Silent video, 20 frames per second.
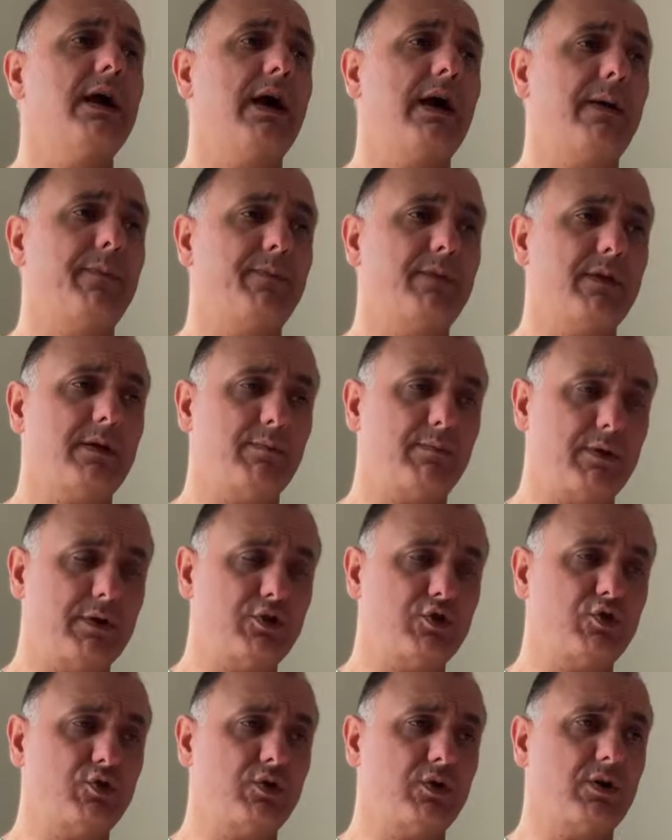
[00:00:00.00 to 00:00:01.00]
blood
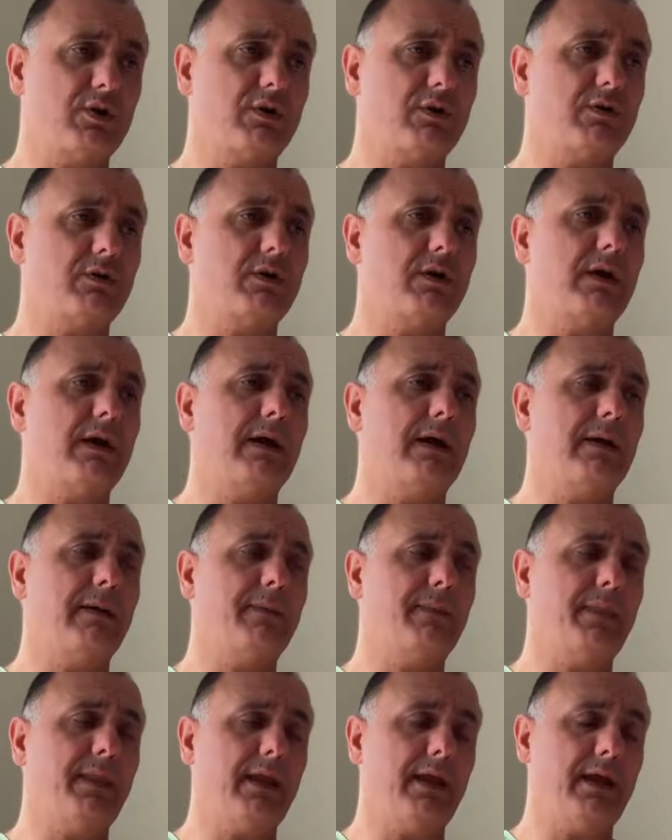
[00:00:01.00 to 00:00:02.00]
sugar,
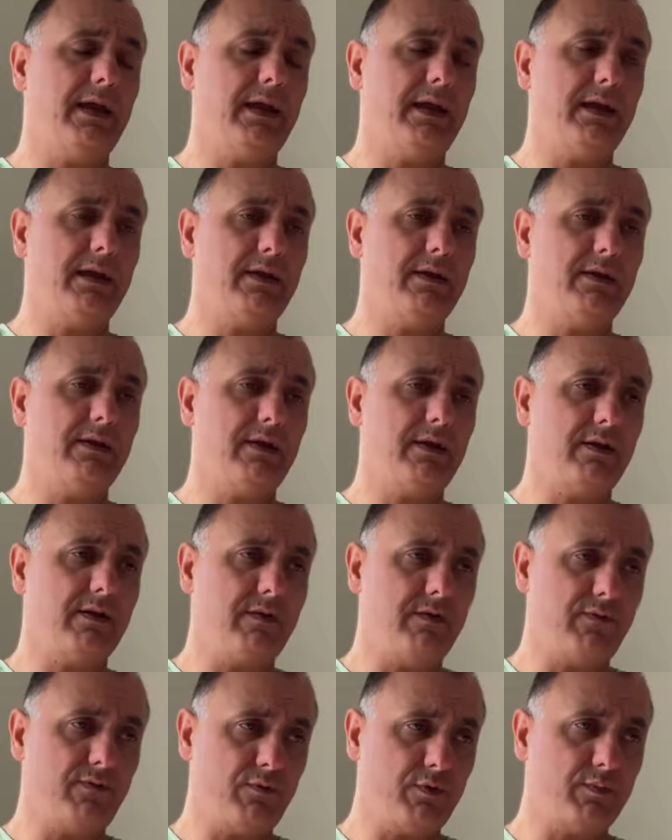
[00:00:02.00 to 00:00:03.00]
and
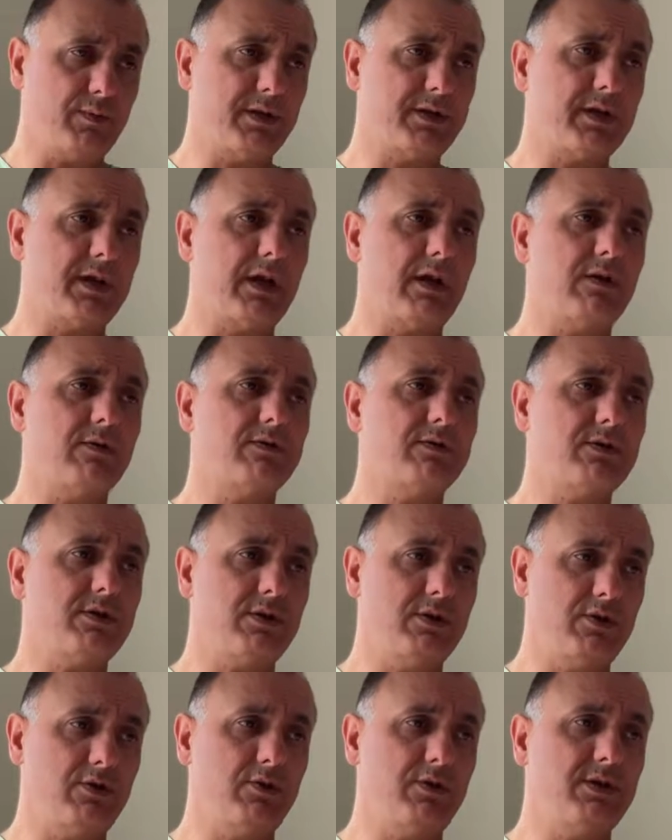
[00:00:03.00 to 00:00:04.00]
full blood count,
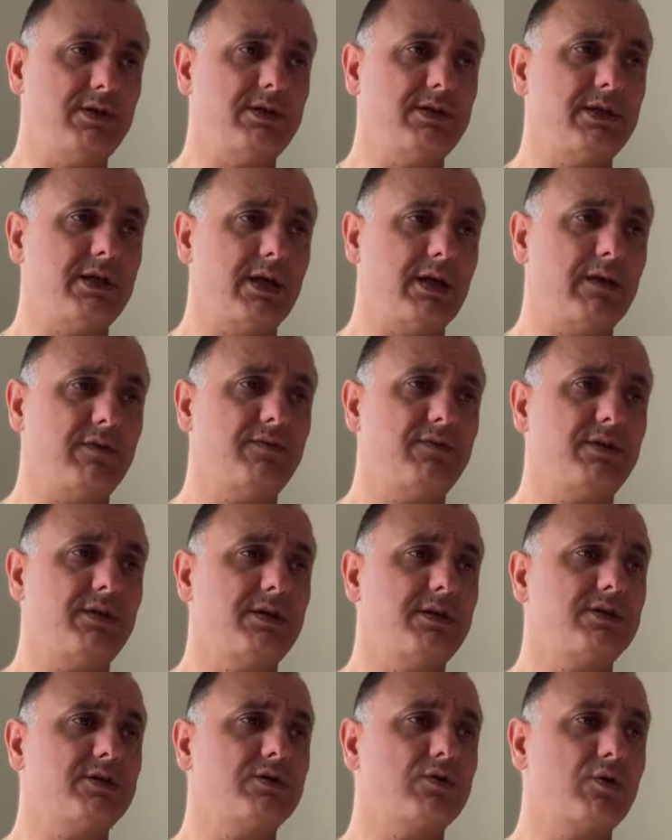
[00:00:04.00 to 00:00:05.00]
UEC,
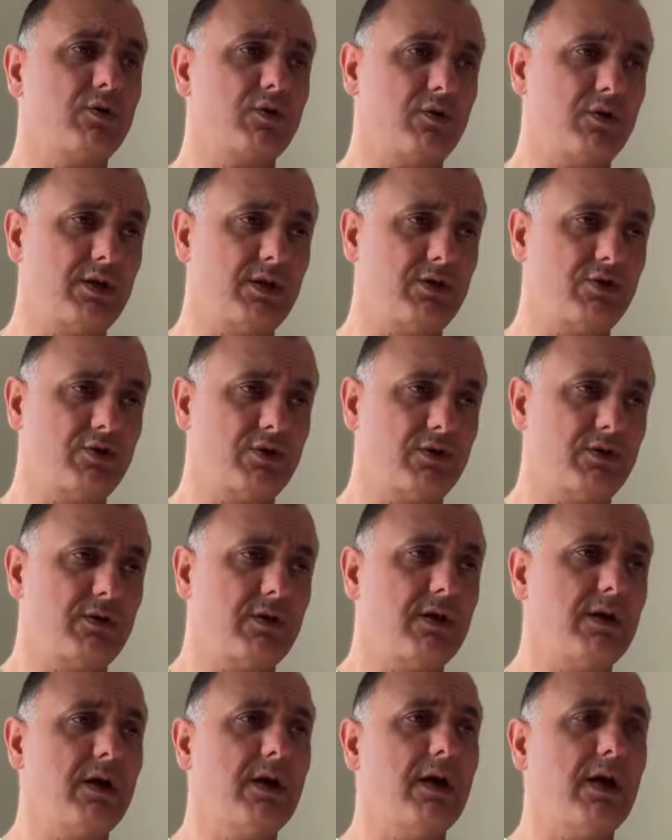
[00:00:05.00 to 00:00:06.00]
LFTs, coagulation
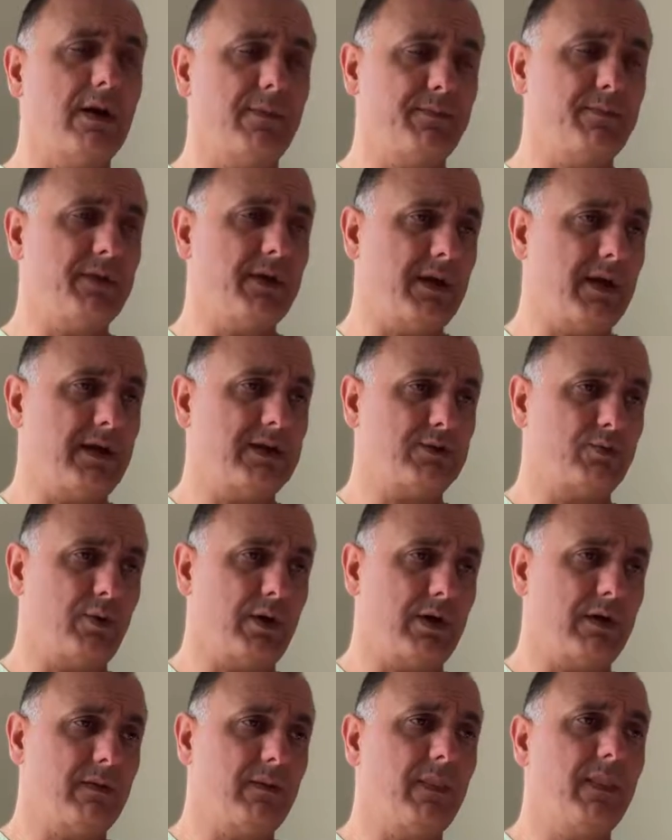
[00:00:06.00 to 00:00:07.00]
as
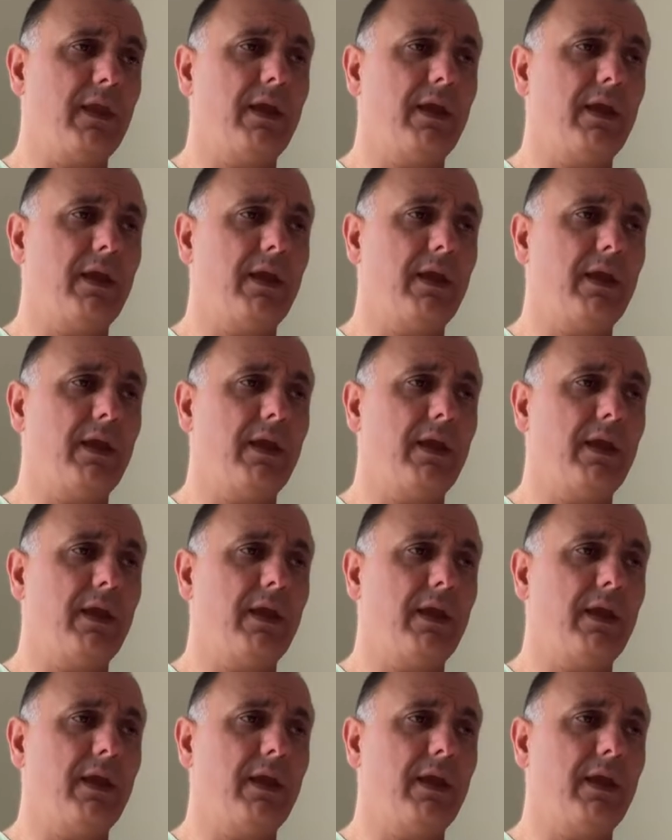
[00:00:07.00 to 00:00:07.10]
well.